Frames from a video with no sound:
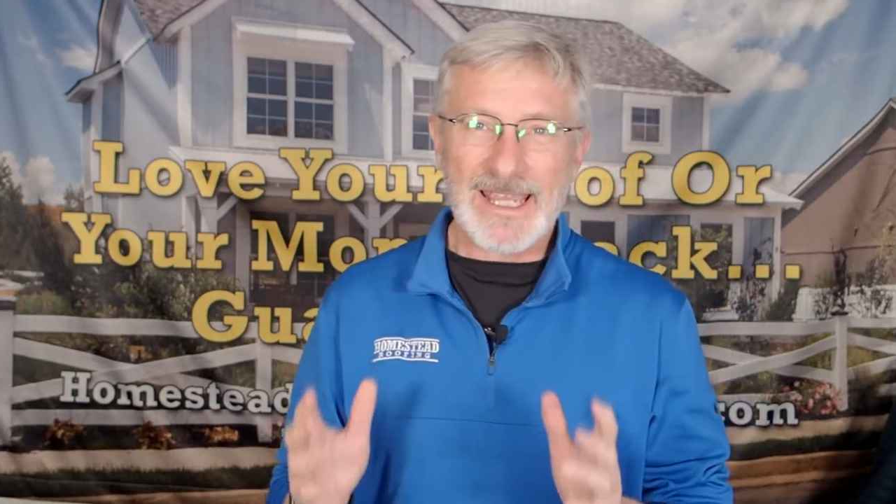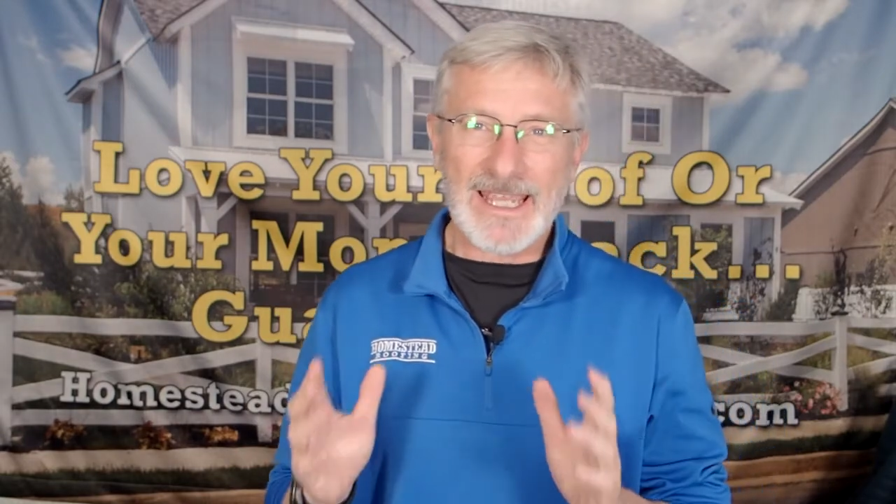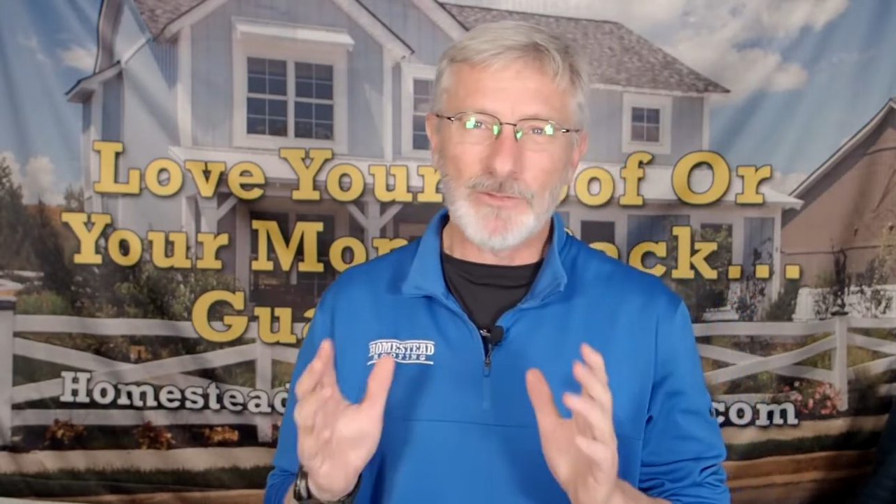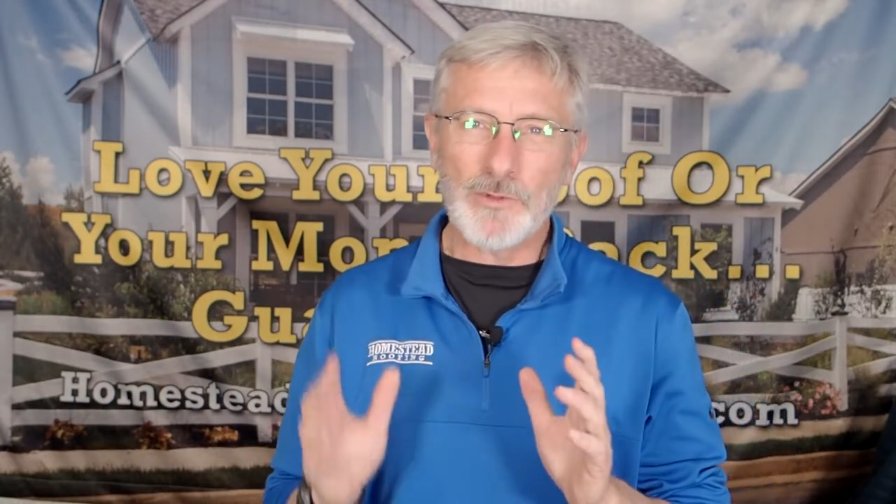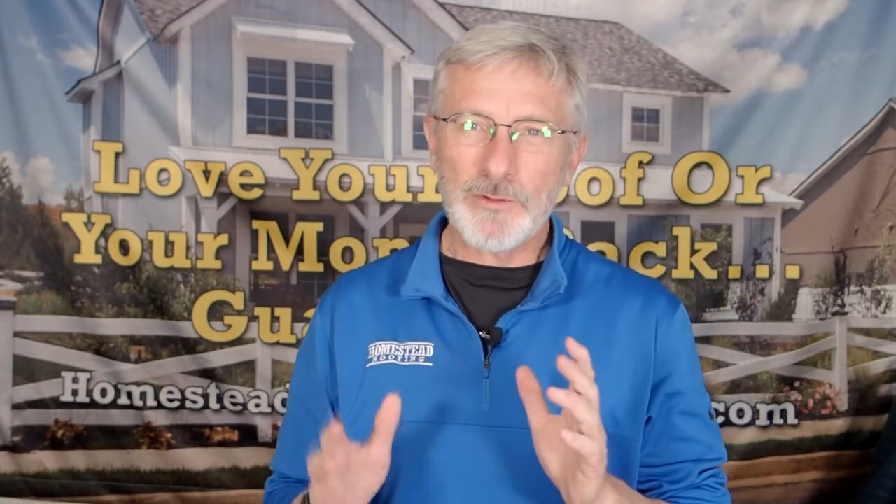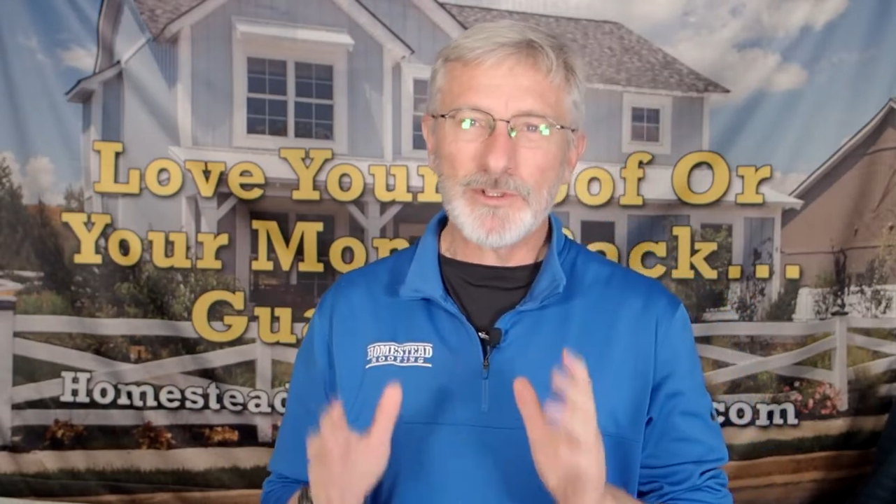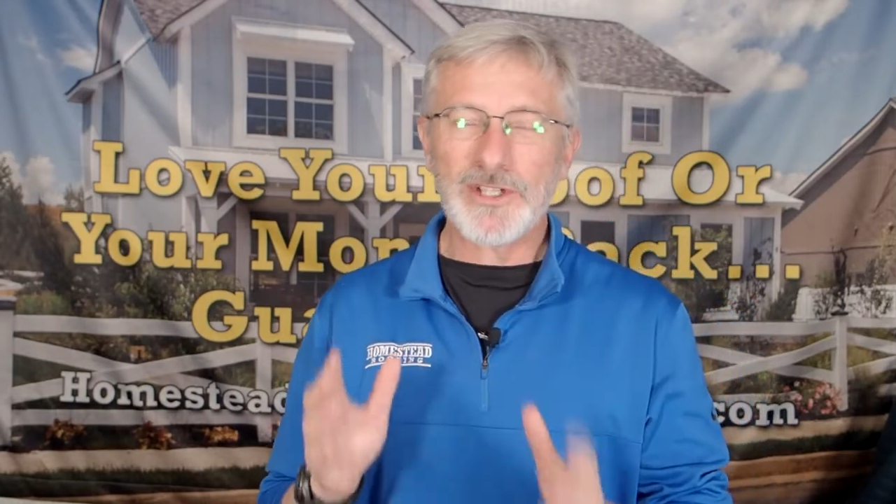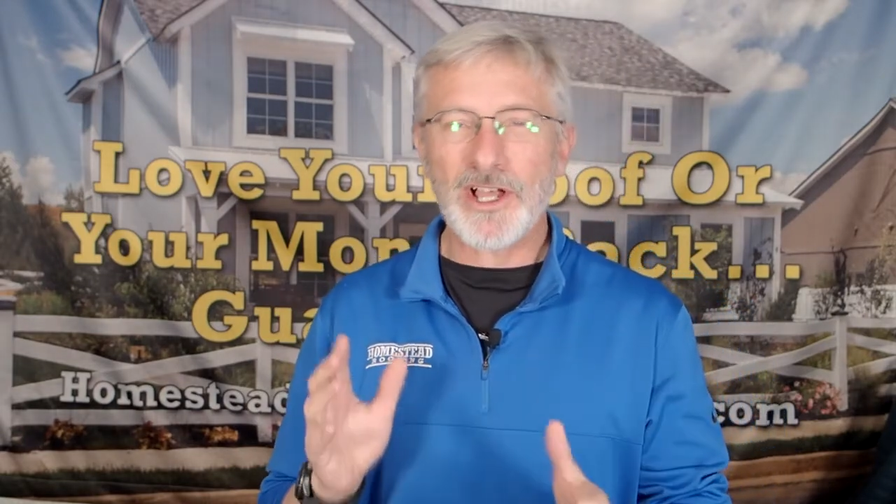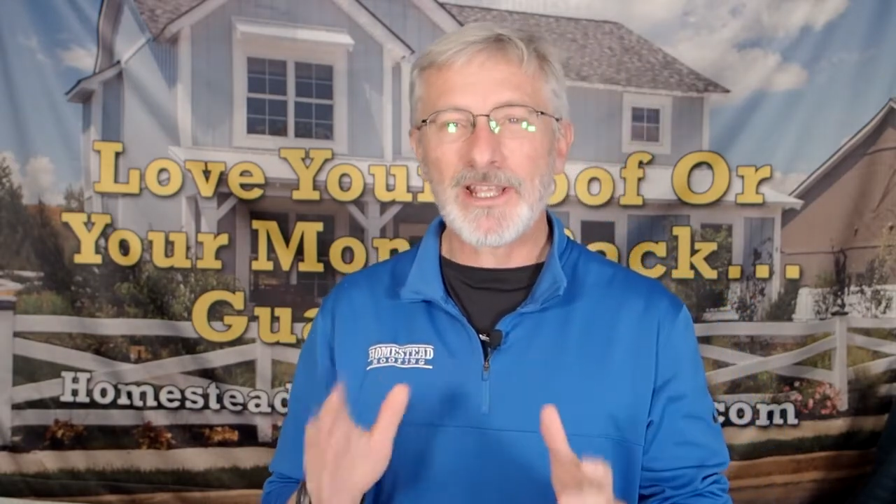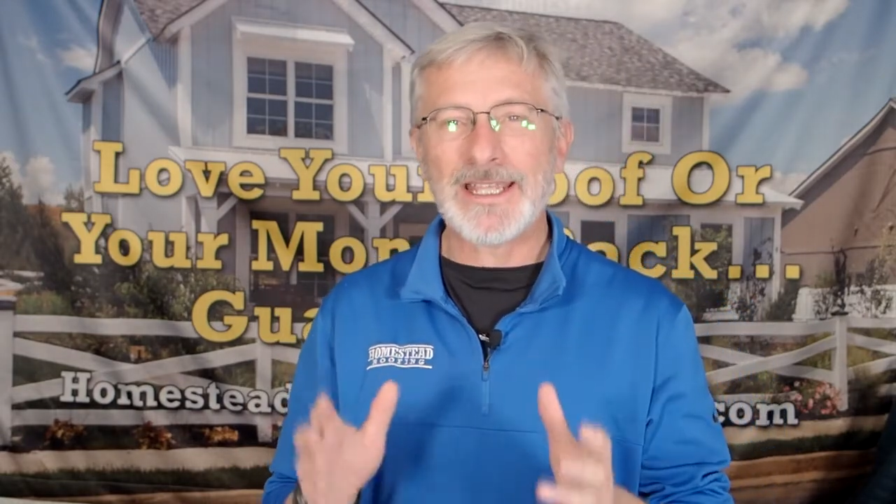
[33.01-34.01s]
and we were
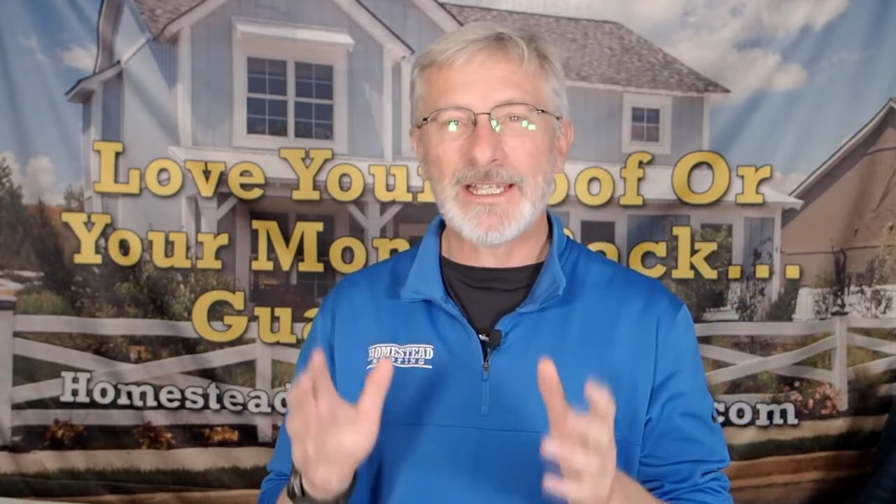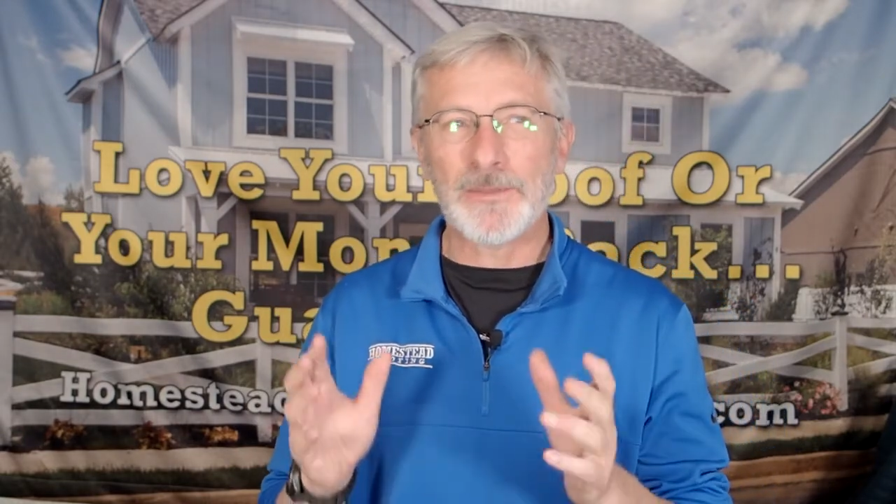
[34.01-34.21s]
talking